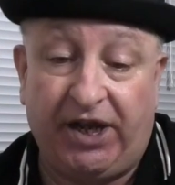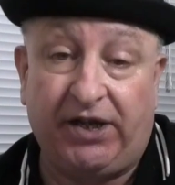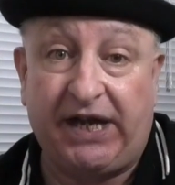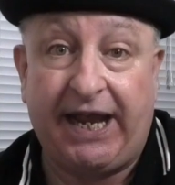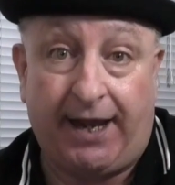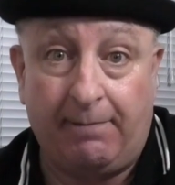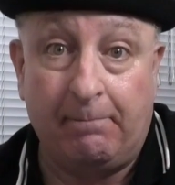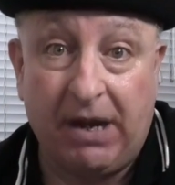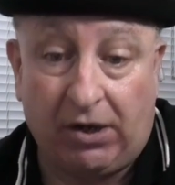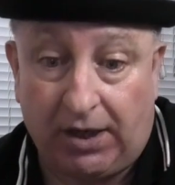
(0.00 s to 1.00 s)
and
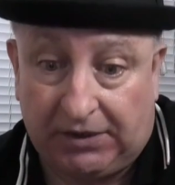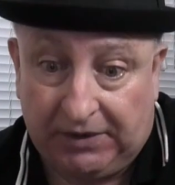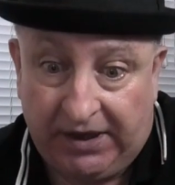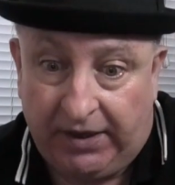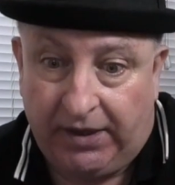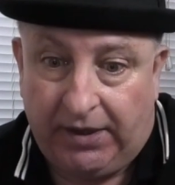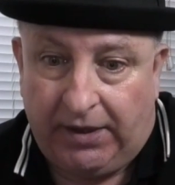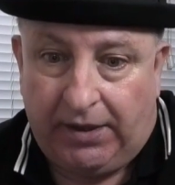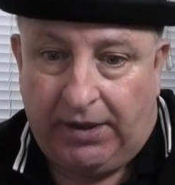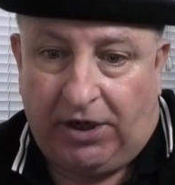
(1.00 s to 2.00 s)
Canberra.
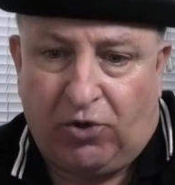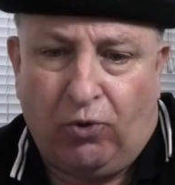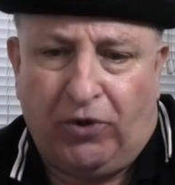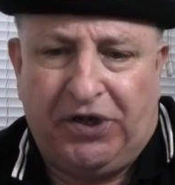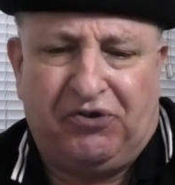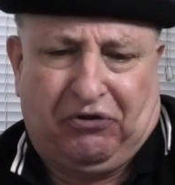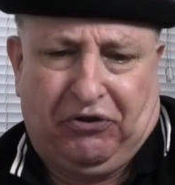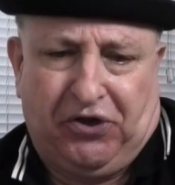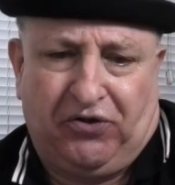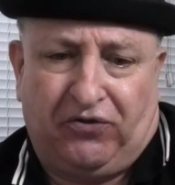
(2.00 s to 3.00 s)
According to
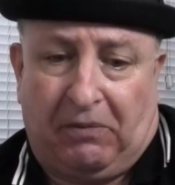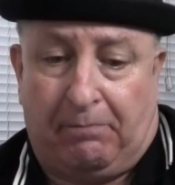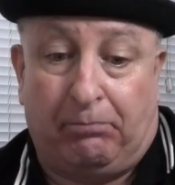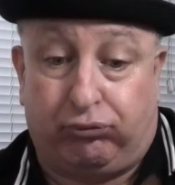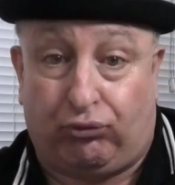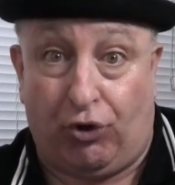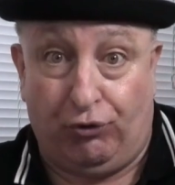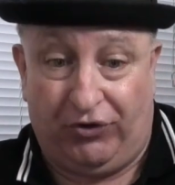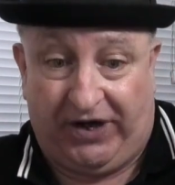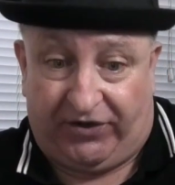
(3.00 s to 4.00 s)
these
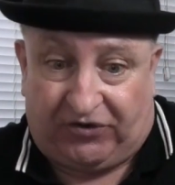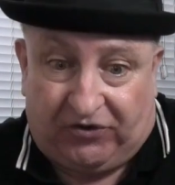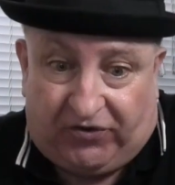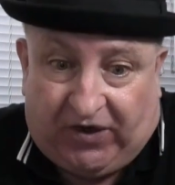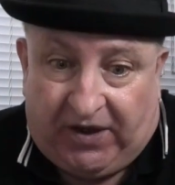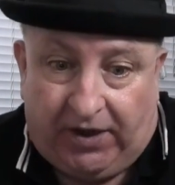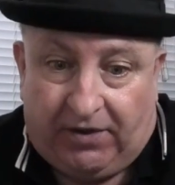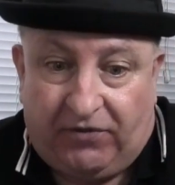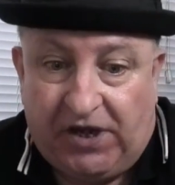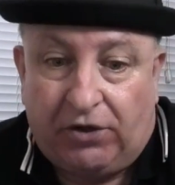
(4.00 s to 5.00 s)
protesters,
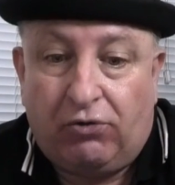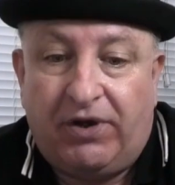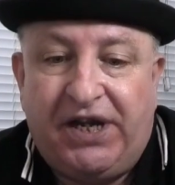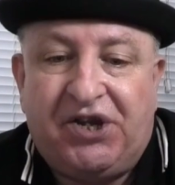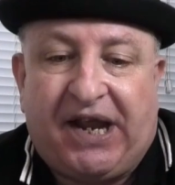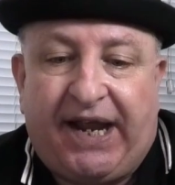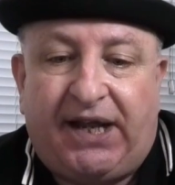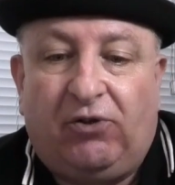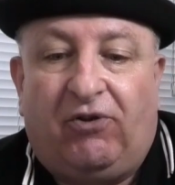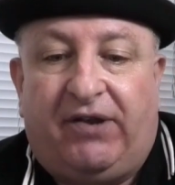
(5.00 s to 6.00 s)
the agreed
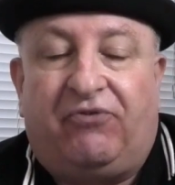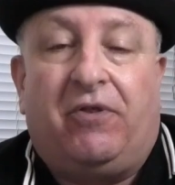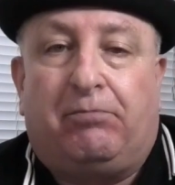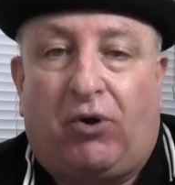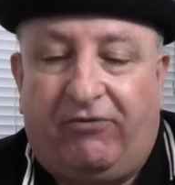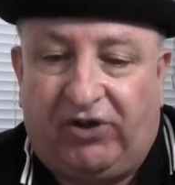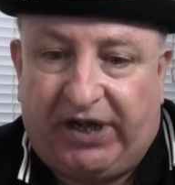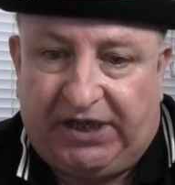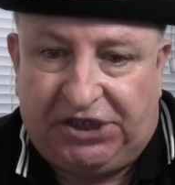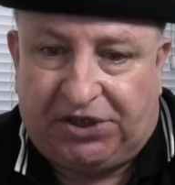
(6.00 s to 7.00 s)
tagline for the
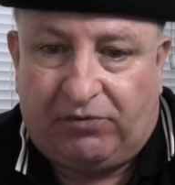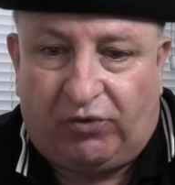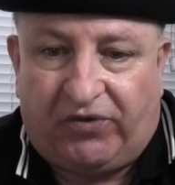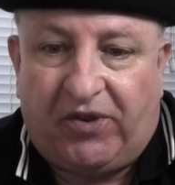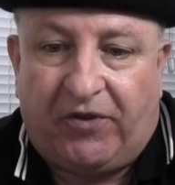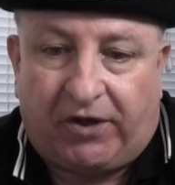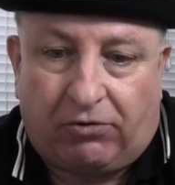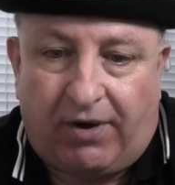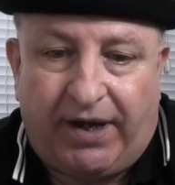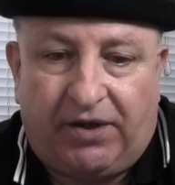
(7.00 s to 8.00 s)
provocation was that the
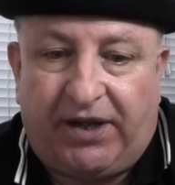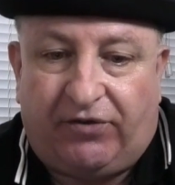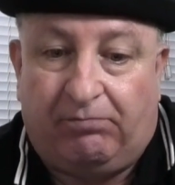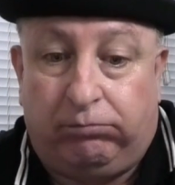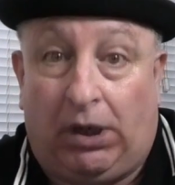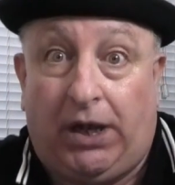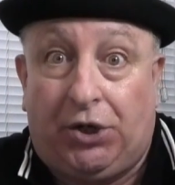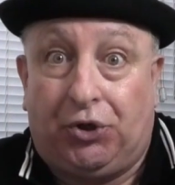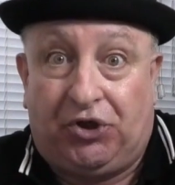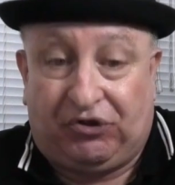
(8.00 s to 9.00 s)
Crown has blood
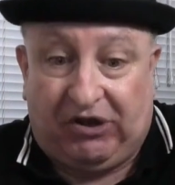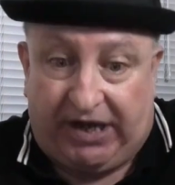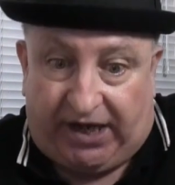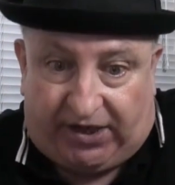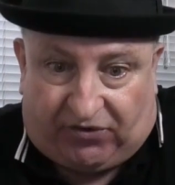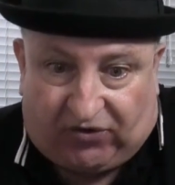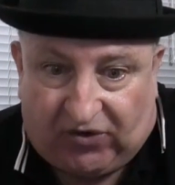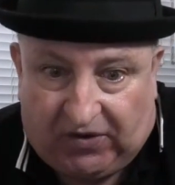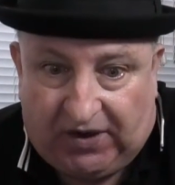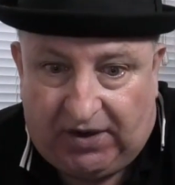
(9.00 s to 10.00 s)
on its
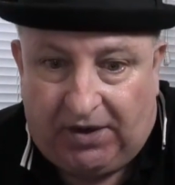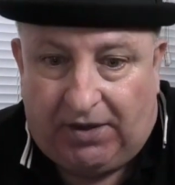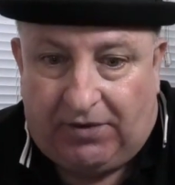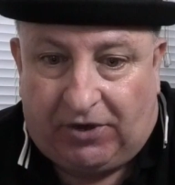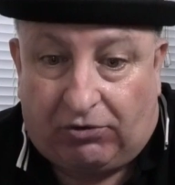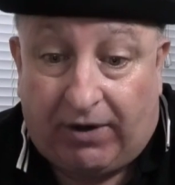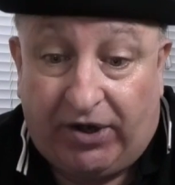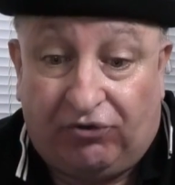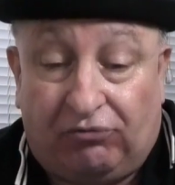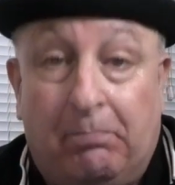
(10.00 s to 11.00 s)
hands. The
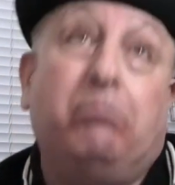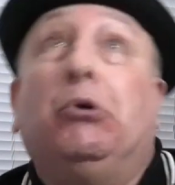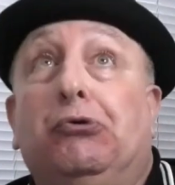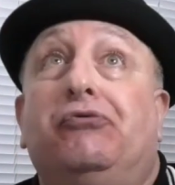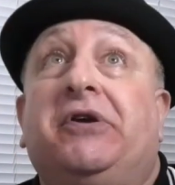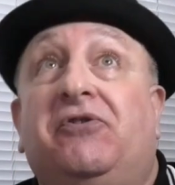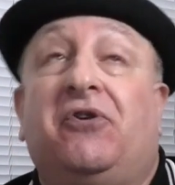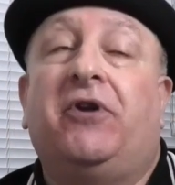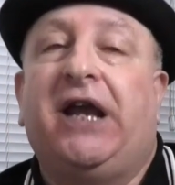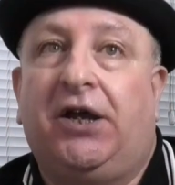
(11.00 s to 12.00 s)
Crown's boot is
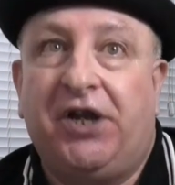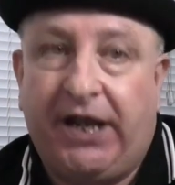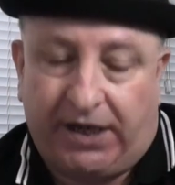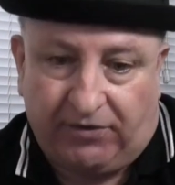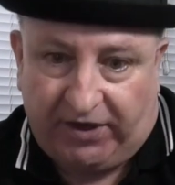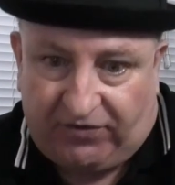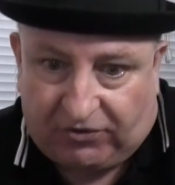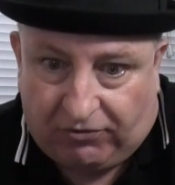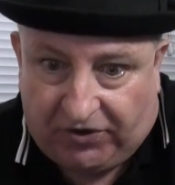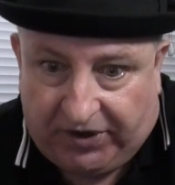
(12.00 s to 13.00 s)
on our neck, they
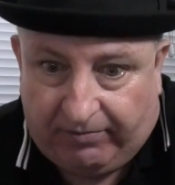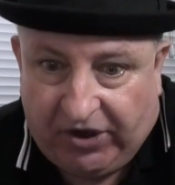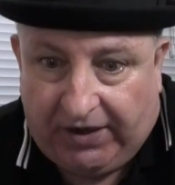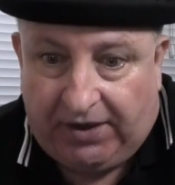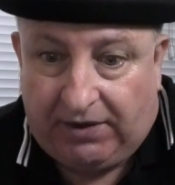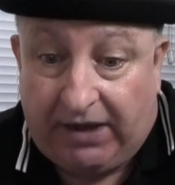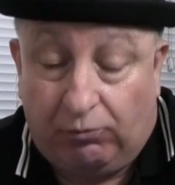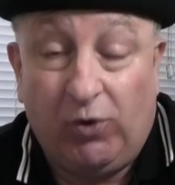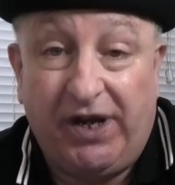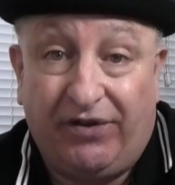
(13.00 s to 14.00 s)
screamed,
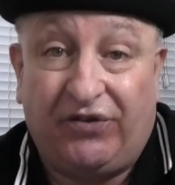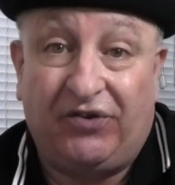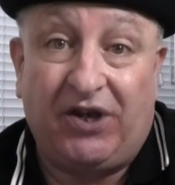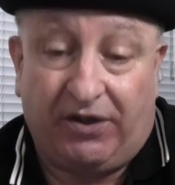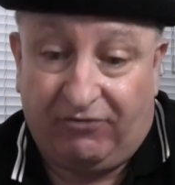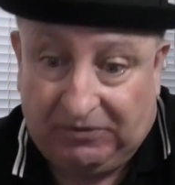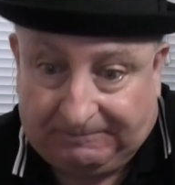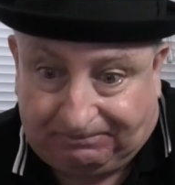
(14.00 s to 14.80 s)
and we are sick of it.